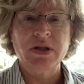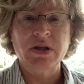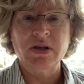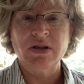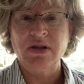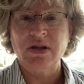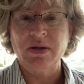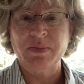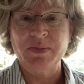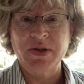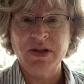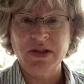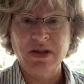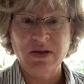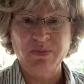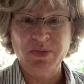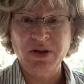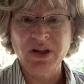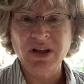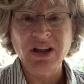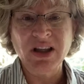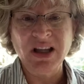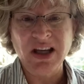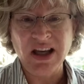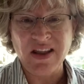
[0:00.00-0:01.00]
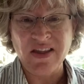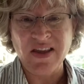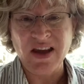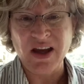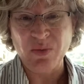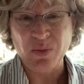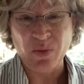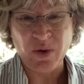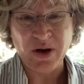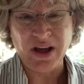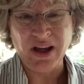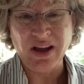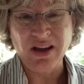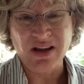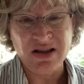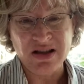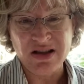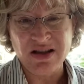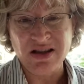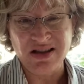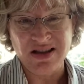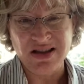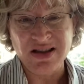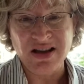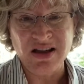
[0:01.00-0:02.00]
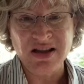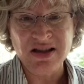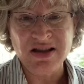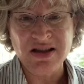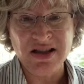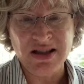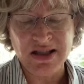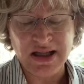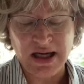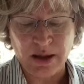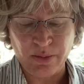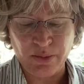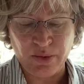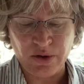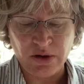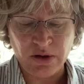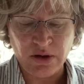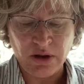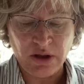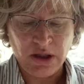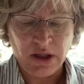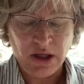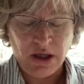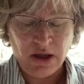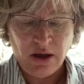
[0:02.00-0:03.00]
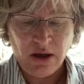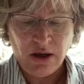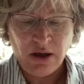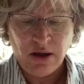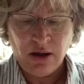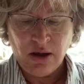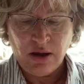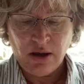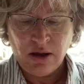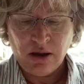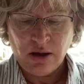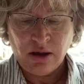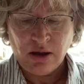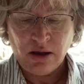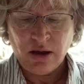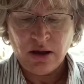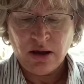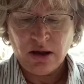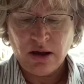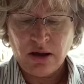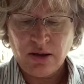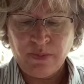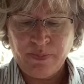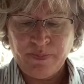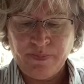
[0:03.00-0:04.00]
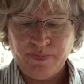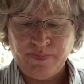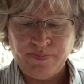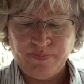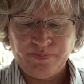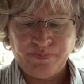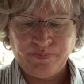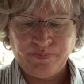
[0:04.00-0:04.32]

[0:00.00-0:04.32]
some stability that way. It's unstable. And